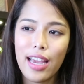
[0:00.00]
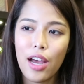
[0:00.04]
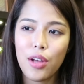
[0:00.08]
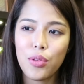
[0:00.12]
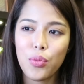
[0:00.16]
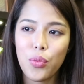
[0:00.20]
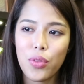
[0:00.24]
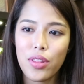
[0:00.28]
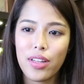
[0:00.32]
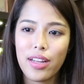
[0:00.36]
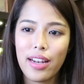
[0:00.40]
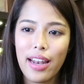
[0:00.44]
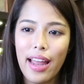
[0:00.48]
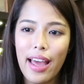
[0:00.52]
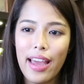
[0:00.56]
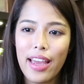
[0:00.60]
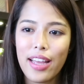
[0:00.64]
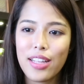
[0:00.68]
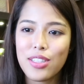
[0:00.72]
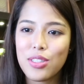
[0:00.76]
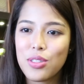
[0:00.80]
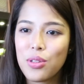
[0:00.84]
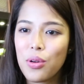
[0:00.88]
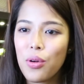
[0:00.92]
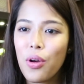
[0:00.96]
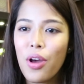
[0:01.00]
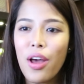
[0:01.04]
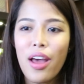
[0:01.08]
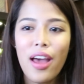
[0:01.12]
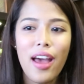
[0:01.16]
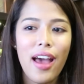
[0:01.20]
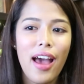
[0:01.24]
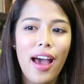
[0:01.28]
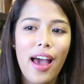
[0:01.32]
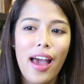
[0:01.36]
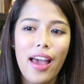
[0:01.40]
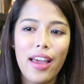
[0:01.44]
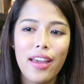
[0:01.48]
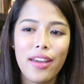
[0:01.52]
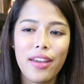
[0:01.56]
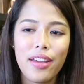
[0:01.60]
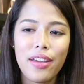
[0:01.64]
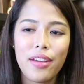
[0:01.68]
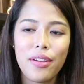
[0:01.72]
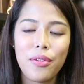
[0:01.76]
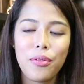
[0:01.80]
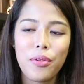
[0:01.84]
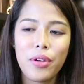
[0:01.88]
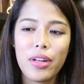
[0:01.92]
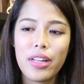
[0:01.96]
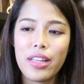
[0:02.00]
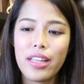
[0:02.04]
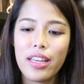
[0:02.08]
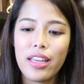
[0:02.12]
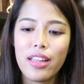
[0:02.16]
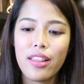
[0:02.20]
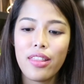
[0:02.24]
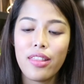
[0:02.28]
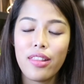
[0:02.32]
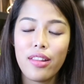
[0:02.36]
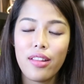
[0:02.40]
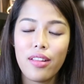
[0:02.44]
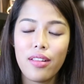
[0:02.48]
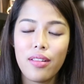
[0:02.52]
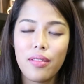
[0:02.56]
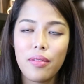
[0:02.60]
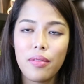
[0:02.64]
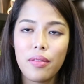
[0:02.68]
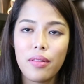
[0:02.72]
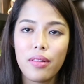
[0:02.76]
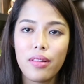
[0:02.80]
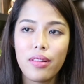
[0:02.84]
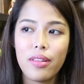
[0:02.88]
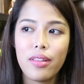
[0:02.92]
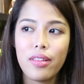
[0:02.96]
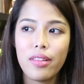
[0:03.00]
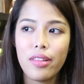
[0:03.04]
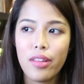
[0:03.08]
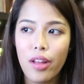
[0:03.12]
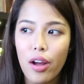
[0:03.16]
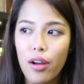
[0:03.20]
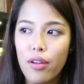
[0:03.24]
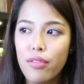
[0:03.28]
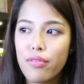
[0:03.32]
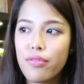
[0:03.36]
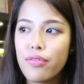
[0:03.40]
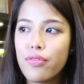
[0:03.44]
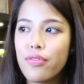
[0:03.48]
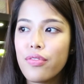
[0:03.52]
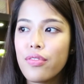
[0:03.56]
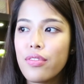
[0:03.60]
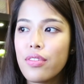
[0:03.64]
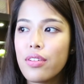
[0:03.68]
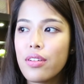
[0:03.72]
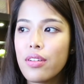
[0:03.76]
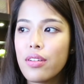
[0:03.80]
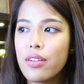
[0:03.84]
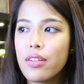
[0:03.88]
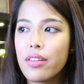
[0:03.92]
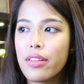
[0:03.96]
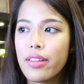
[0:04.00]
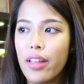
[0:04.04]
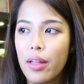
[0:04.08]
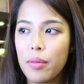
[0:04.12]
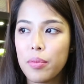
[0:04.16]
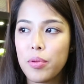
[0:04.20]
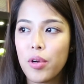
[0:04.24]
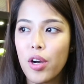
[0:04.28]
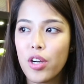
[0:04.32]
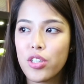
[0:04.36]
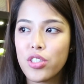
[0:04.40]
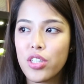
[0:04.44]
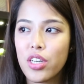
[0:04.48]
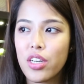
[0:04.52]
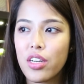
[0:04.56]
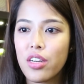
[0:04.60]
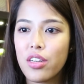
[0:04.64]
out with the clients. So I really love that project